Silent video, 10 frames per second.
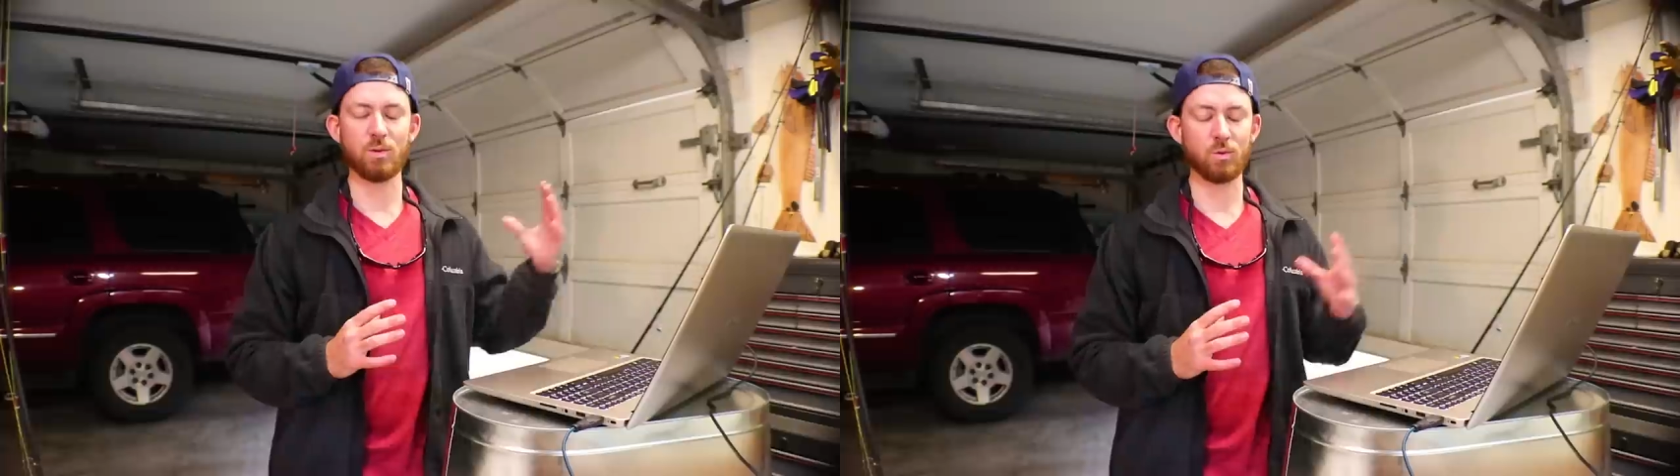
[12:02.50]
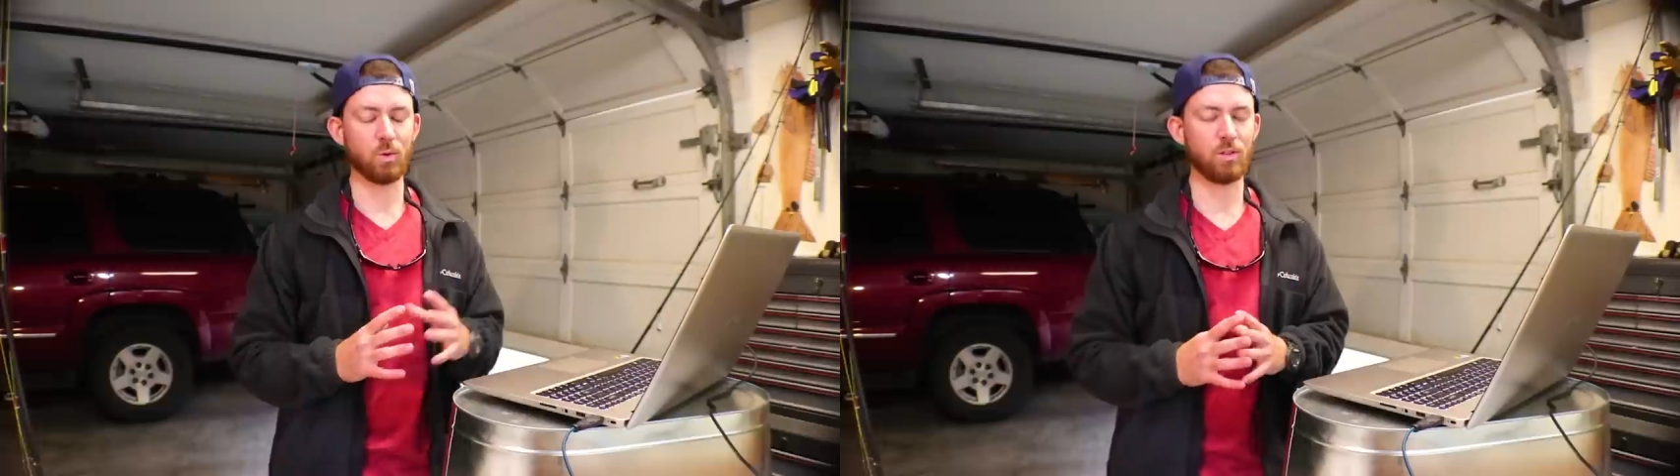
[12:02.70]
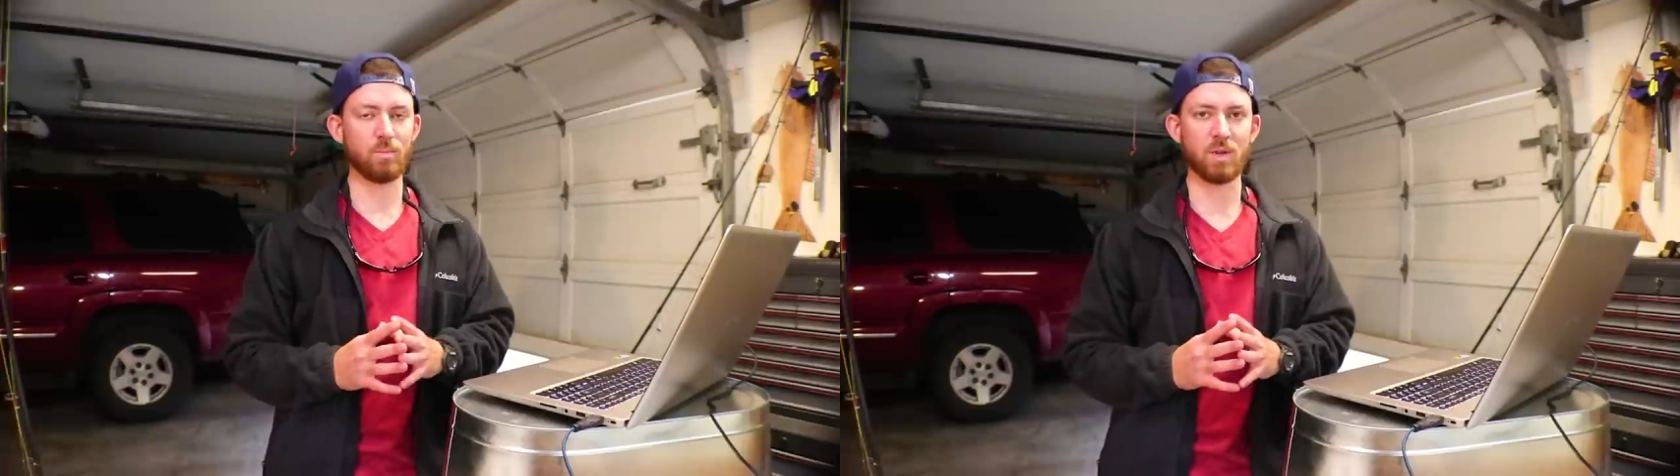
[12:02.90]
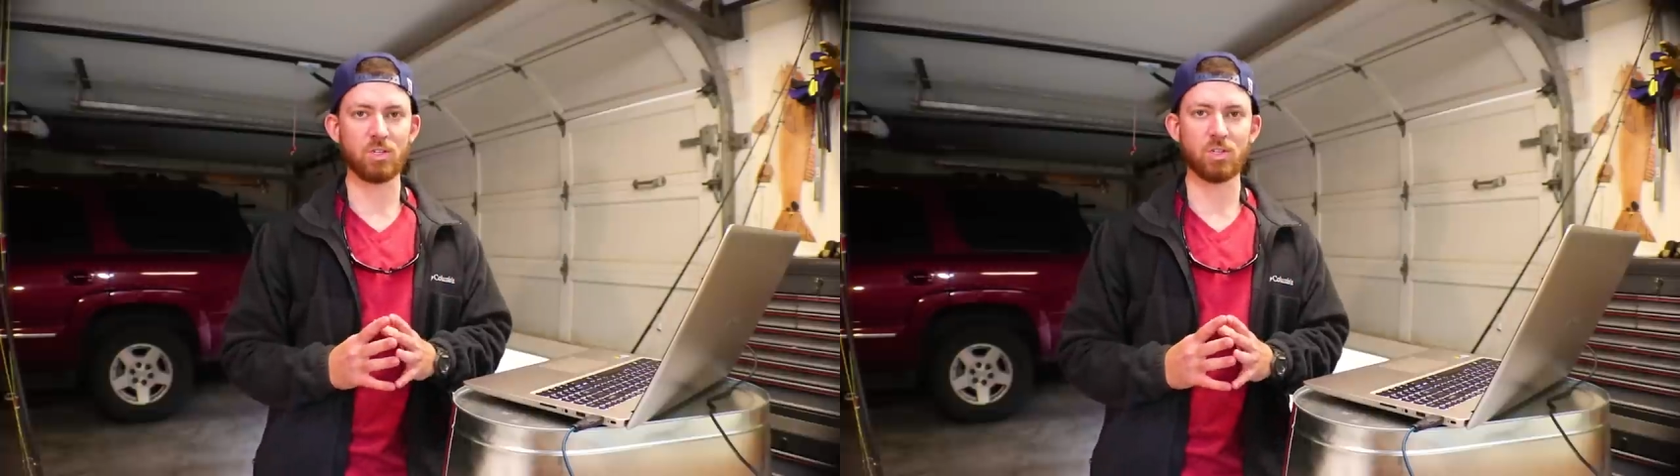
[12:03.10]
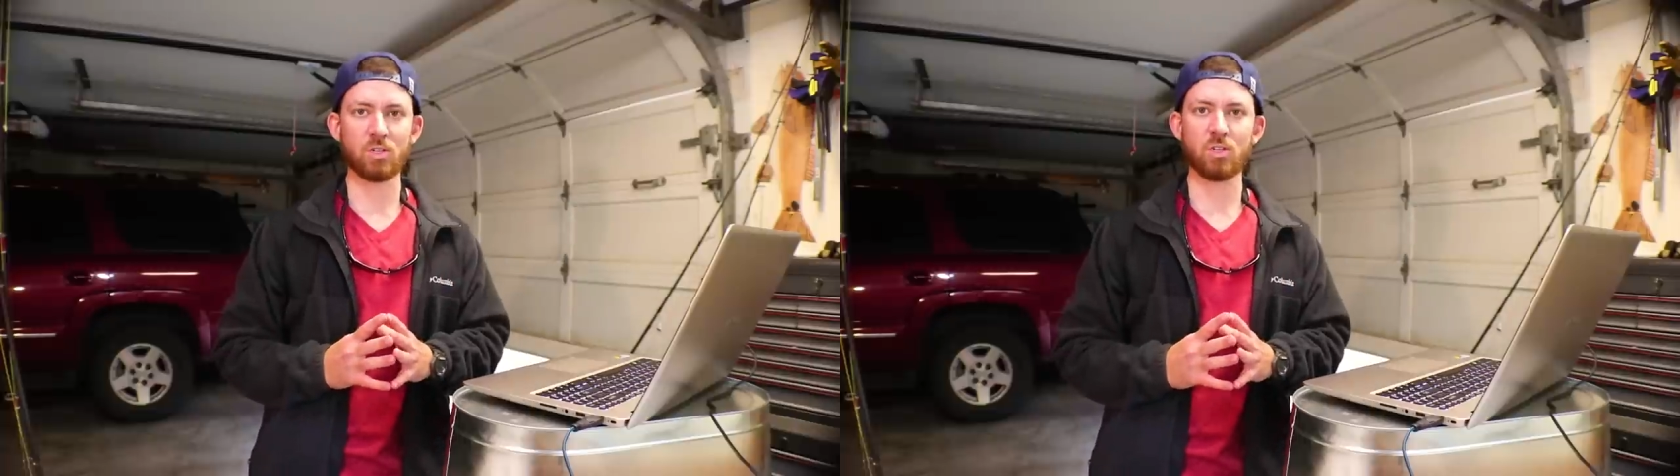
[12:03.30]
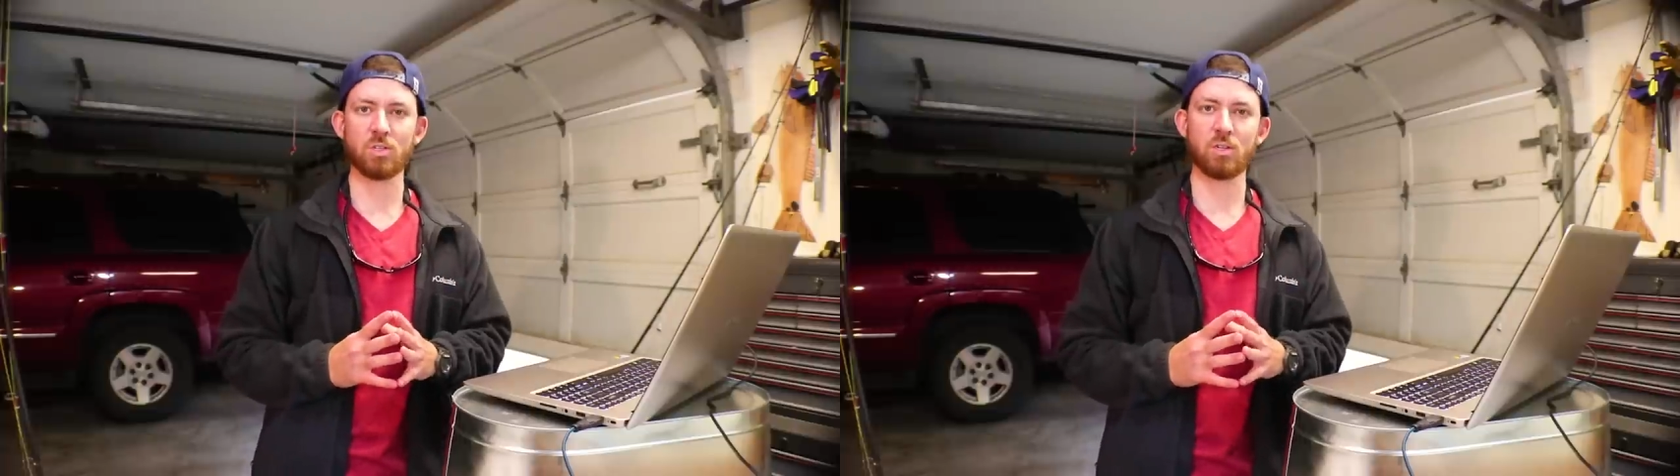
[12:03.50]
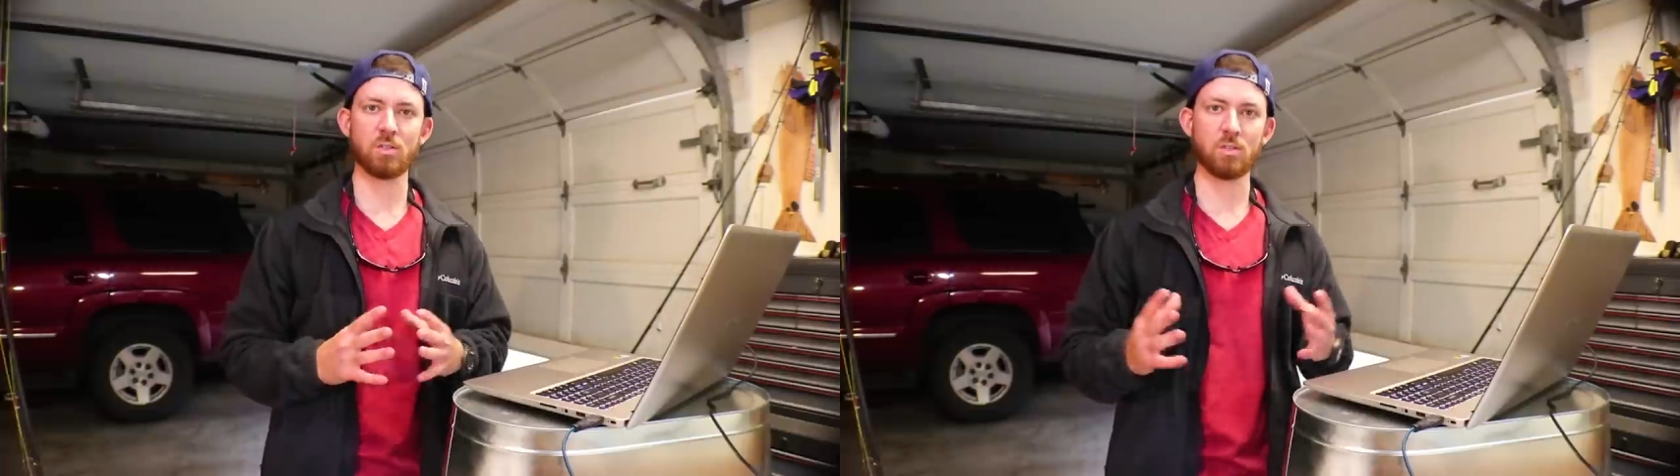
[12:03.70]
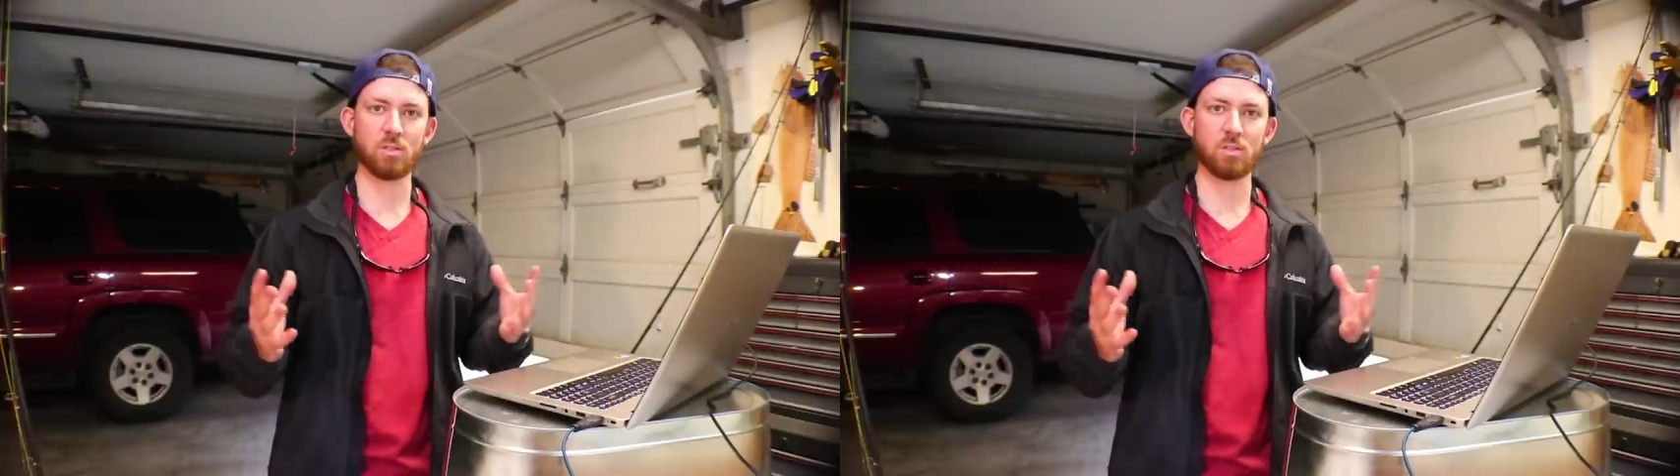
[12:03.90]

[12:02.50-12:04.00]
be worth a mention just because